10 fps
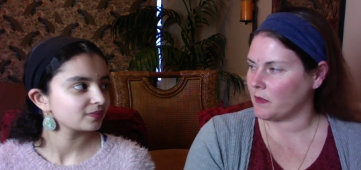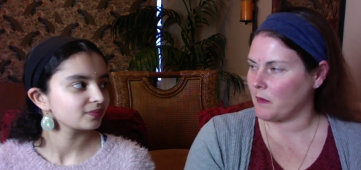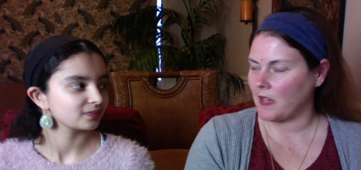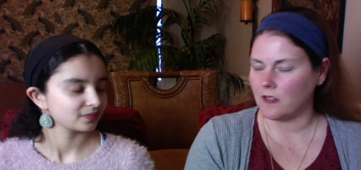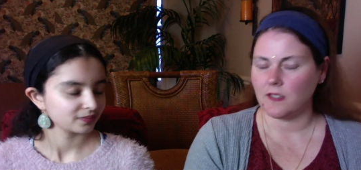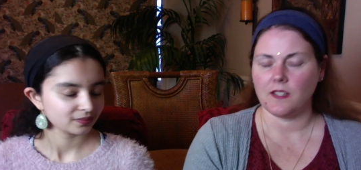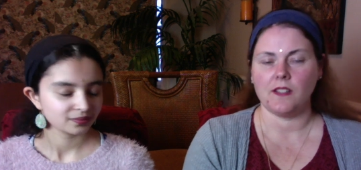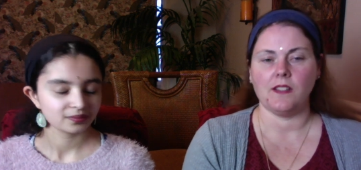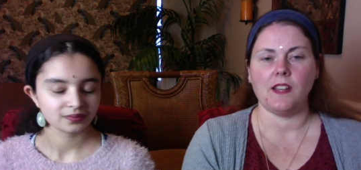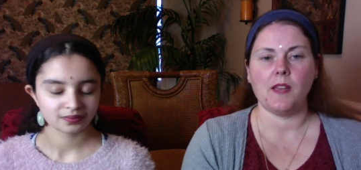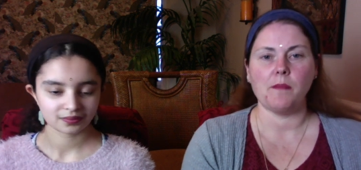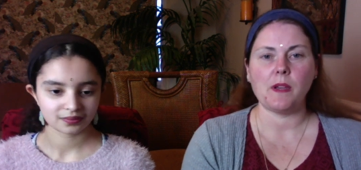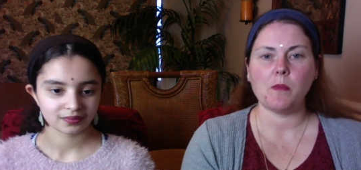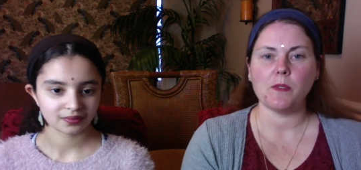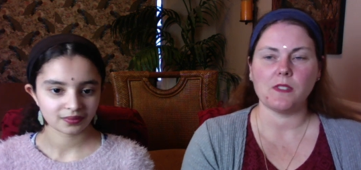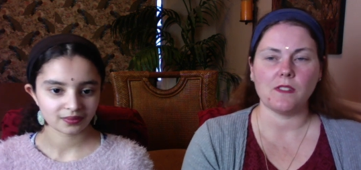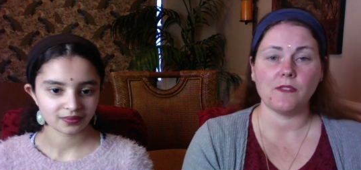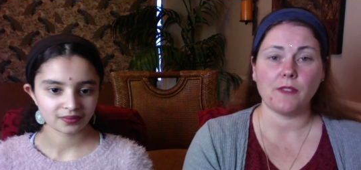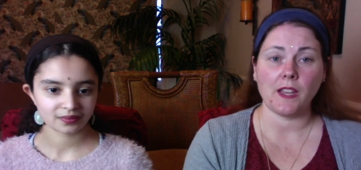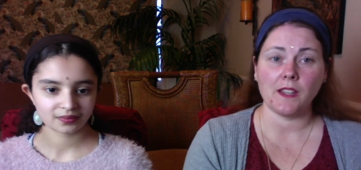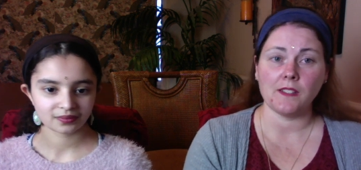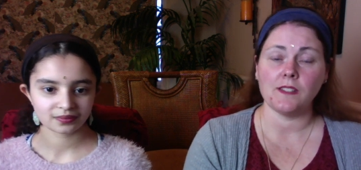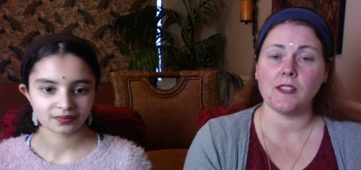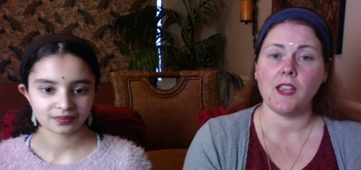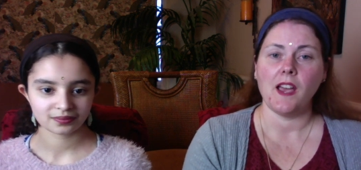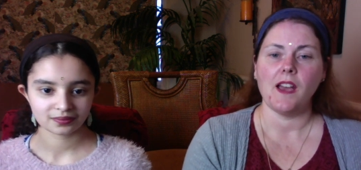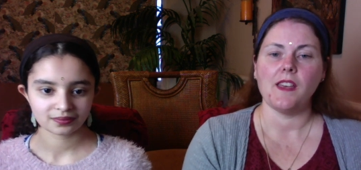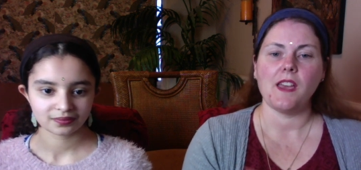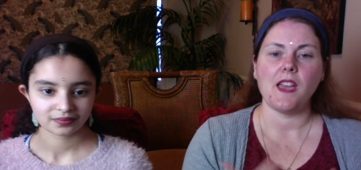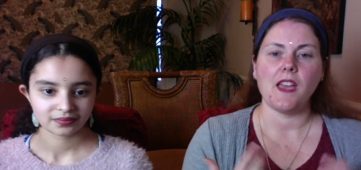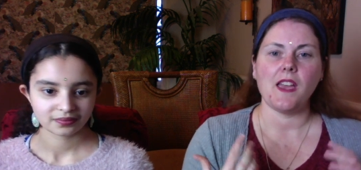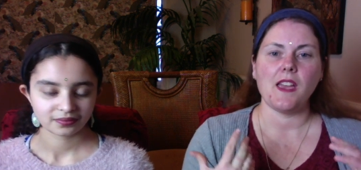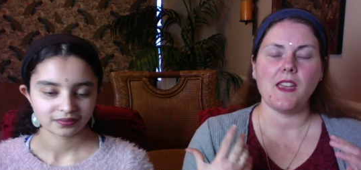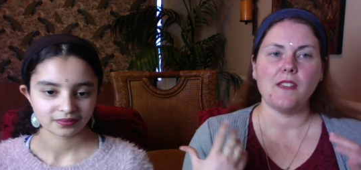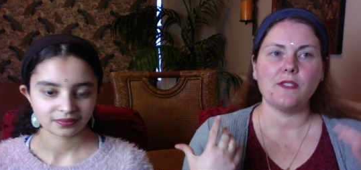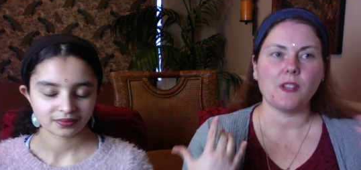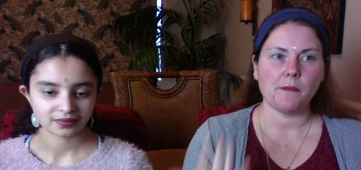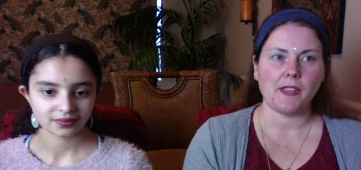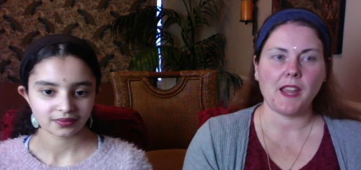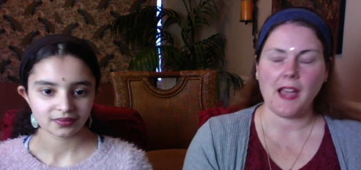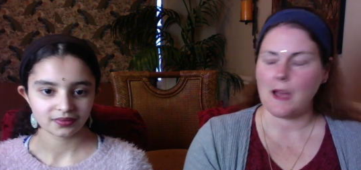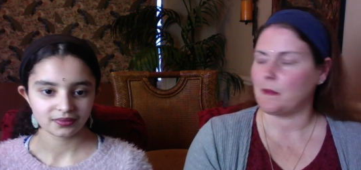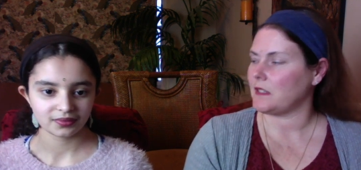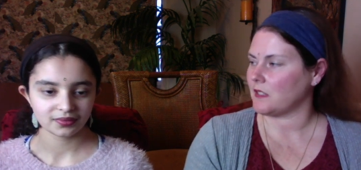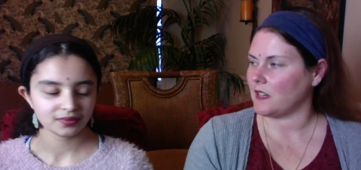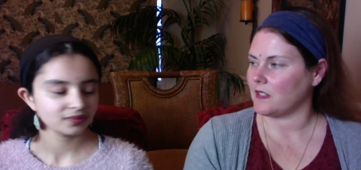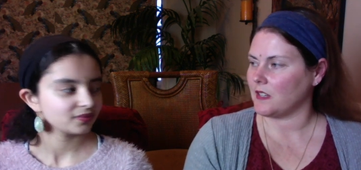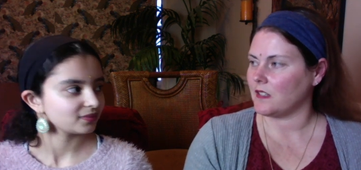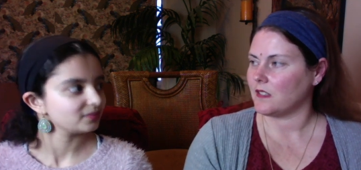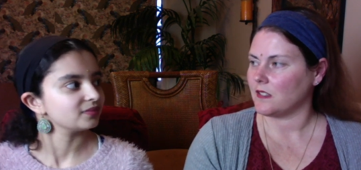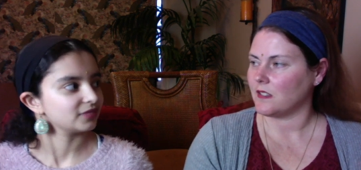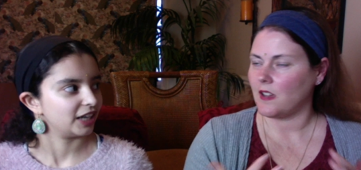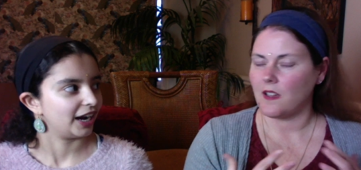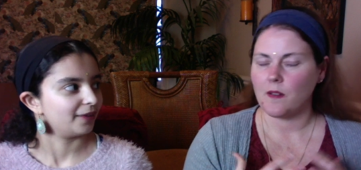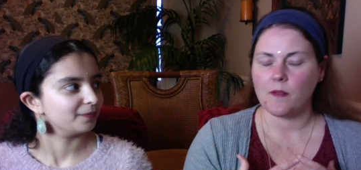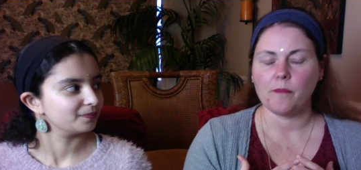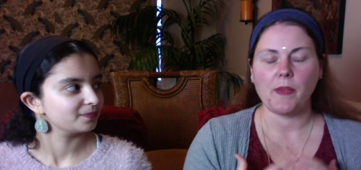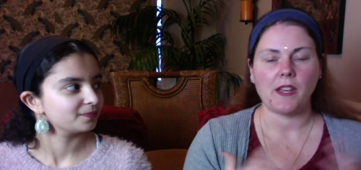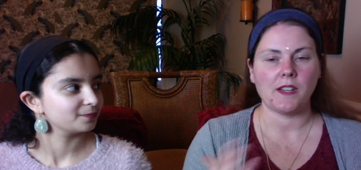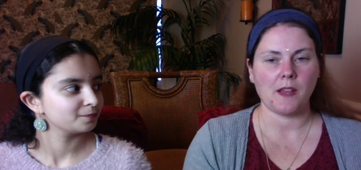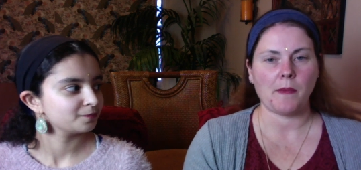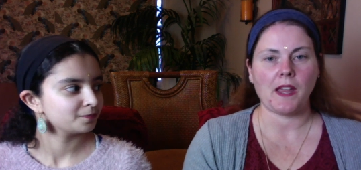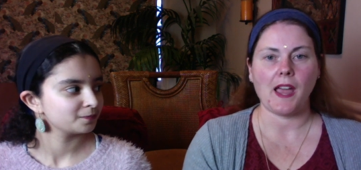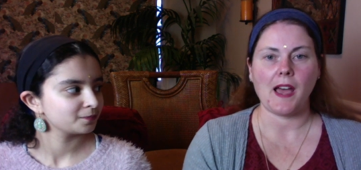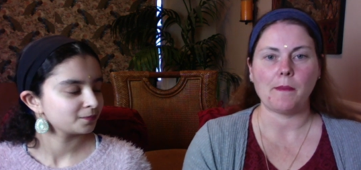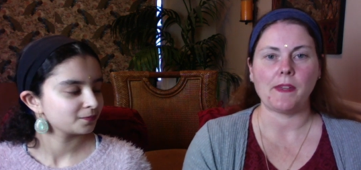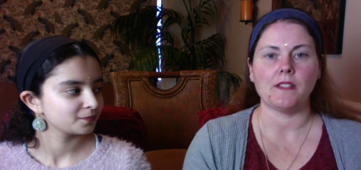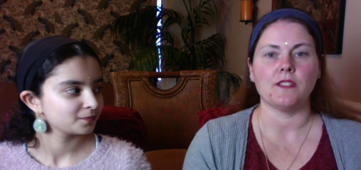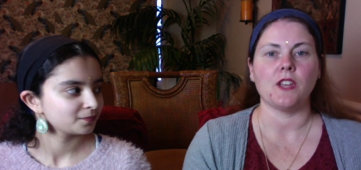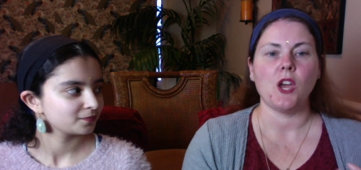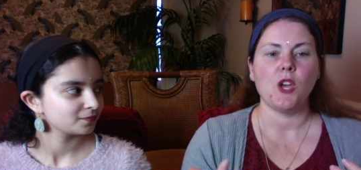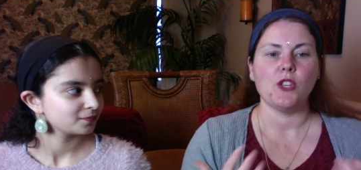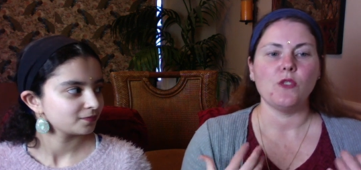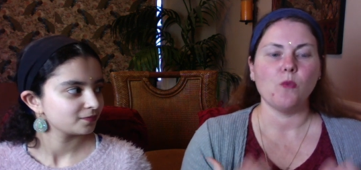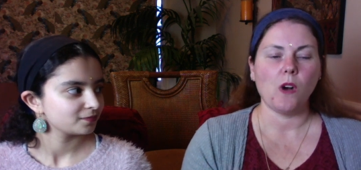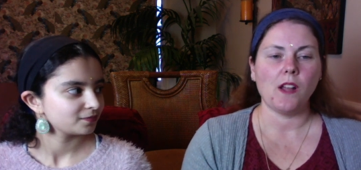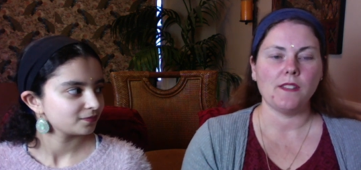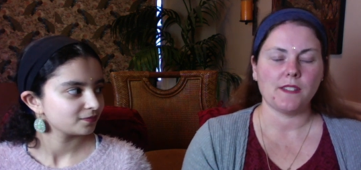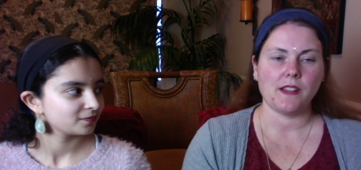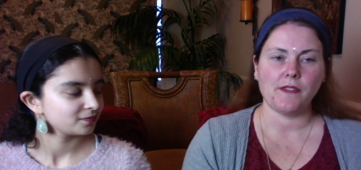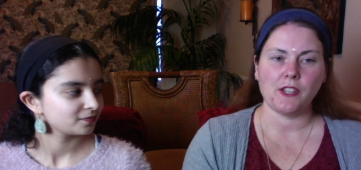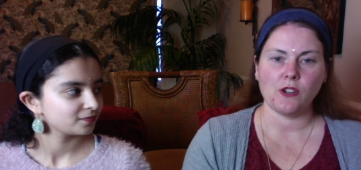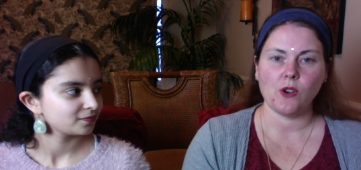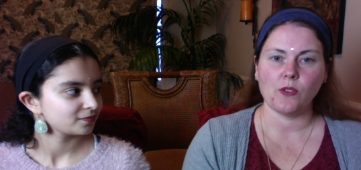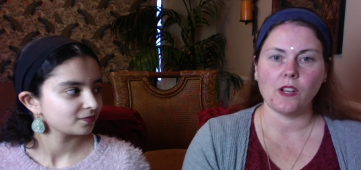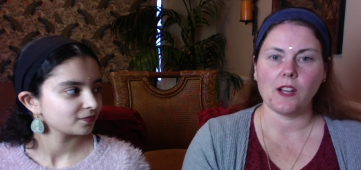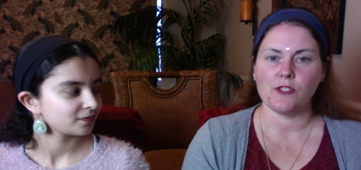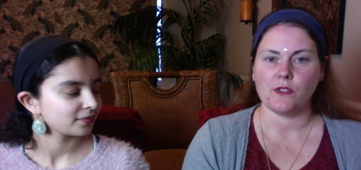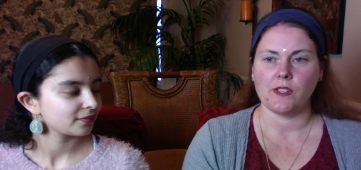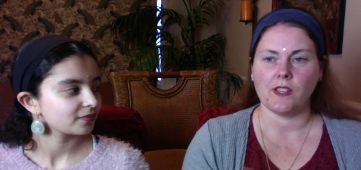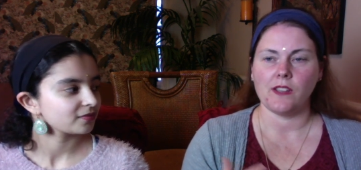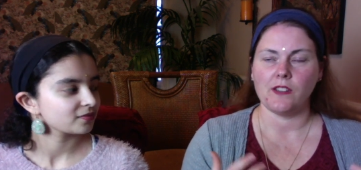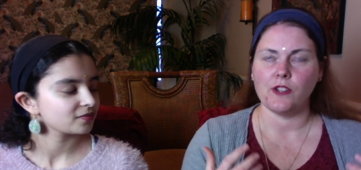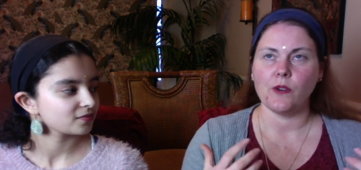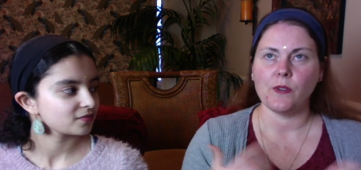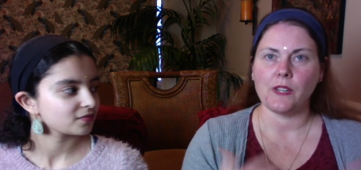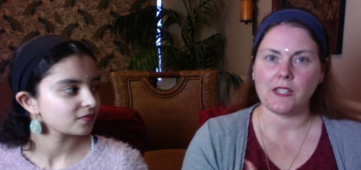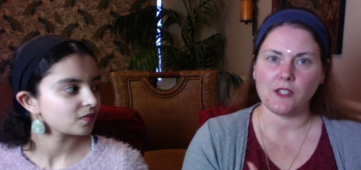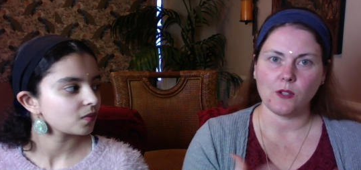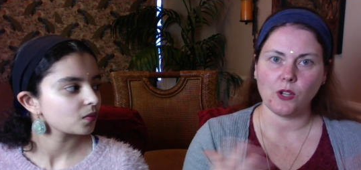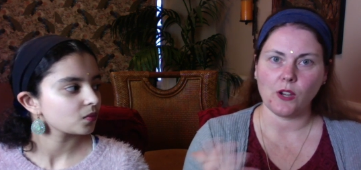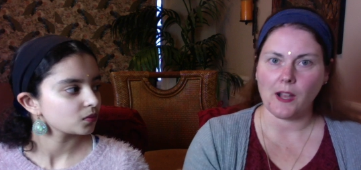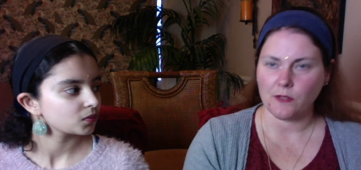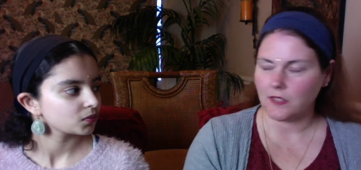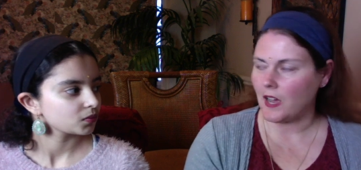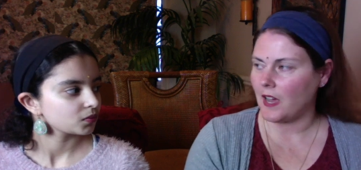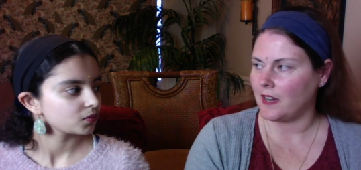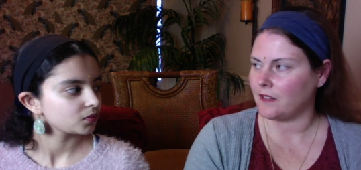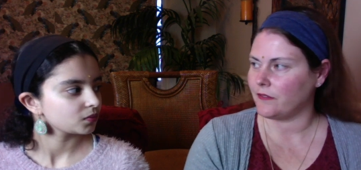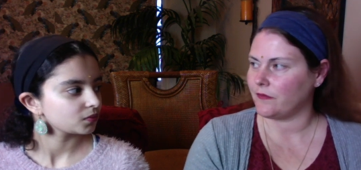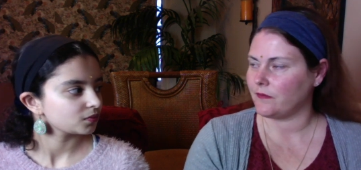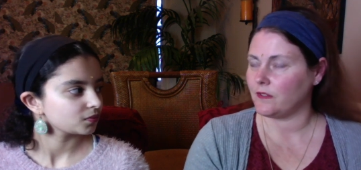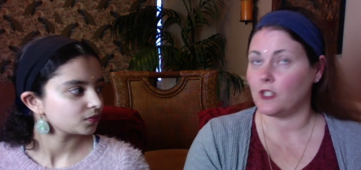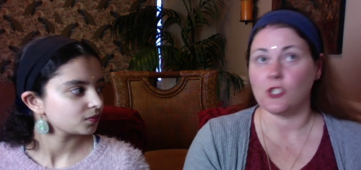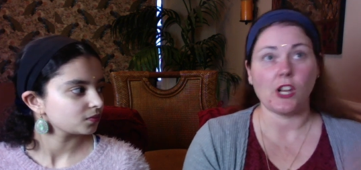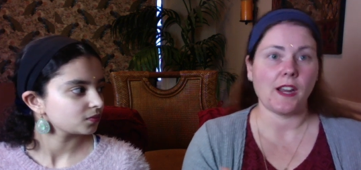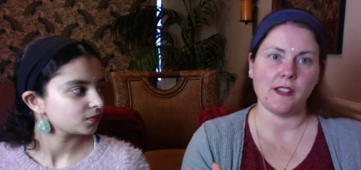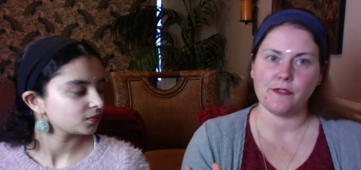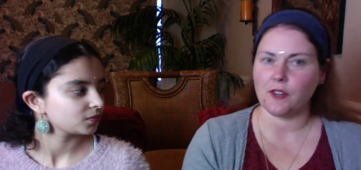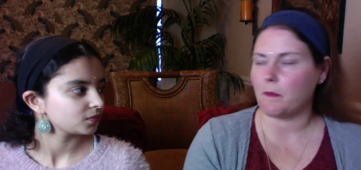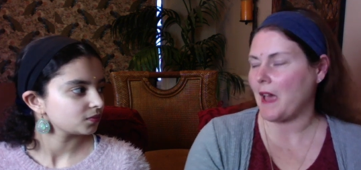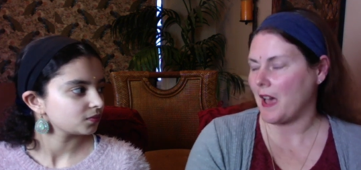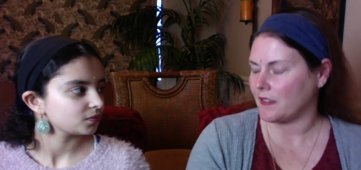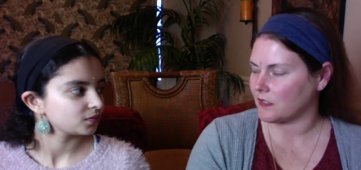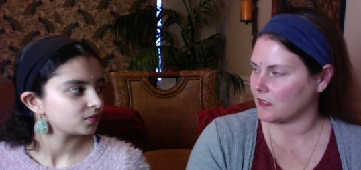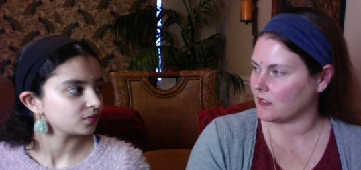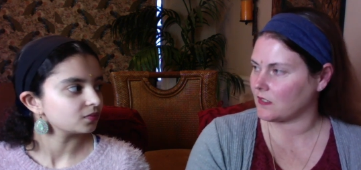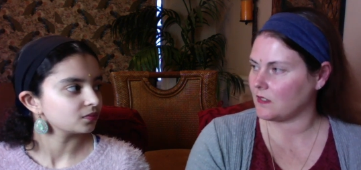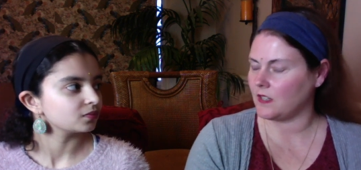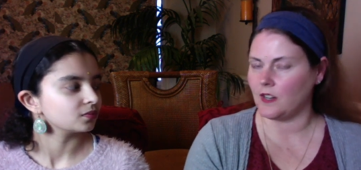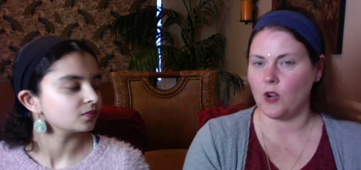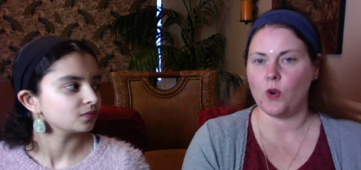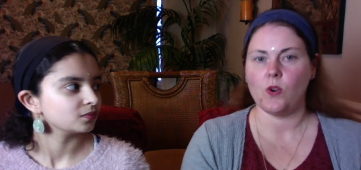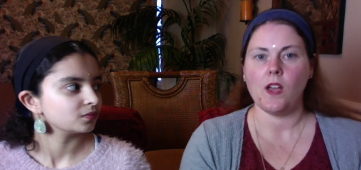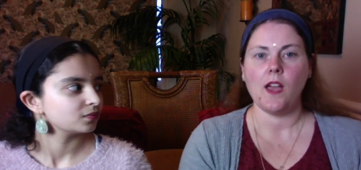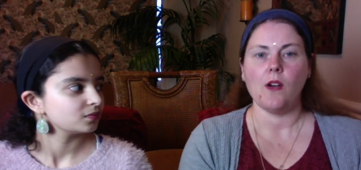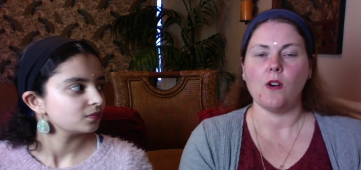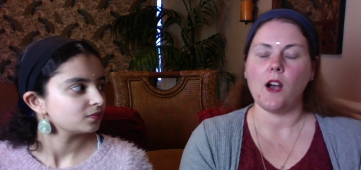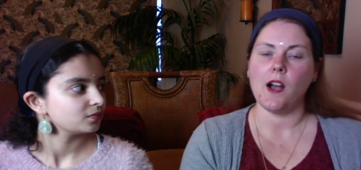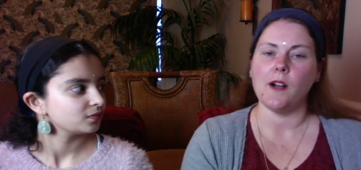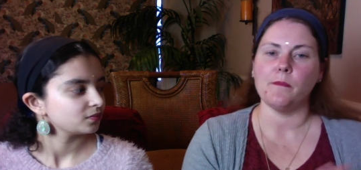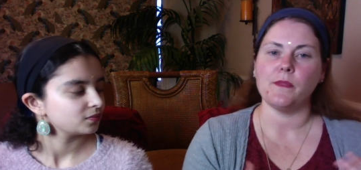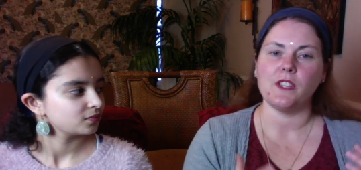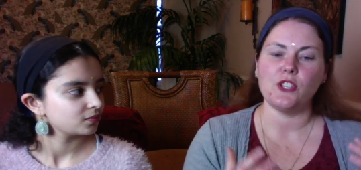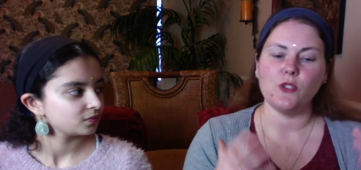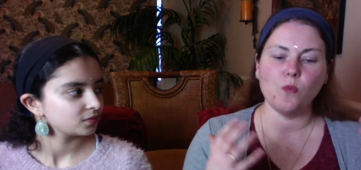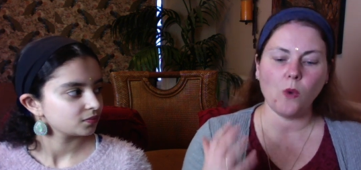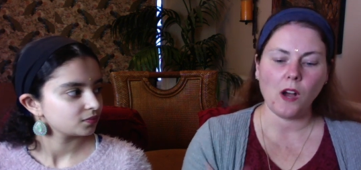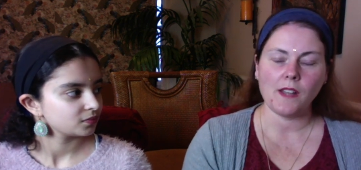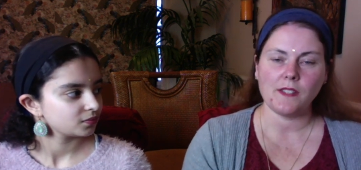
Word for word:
Speaker 1: medicine and be able to defend if something happens like this. This yeah. pandemic happens. You want stuff in your own country that you don't need to look outside to China for masks, you know. Um, you want